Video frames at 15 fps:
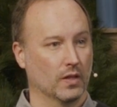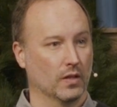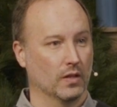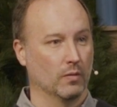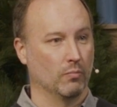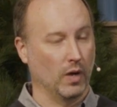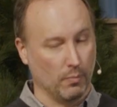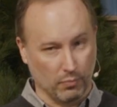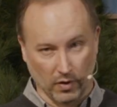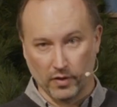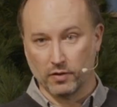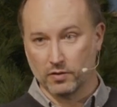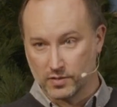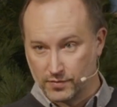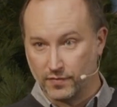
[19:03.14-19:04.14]
My
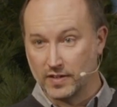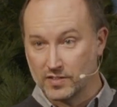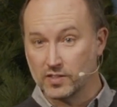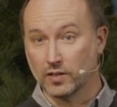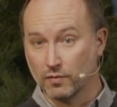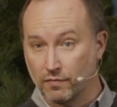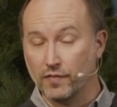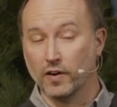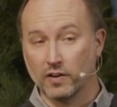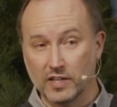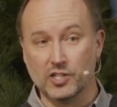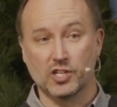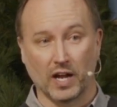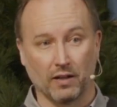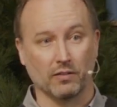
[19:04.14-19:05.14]
brother is facing a very
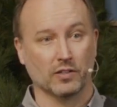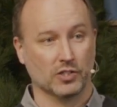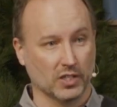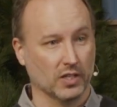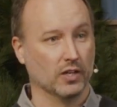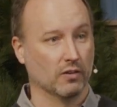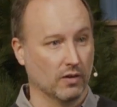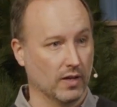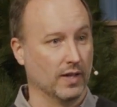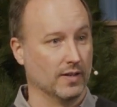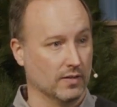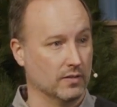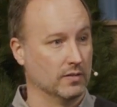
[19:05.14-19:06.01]
challenging year ahead.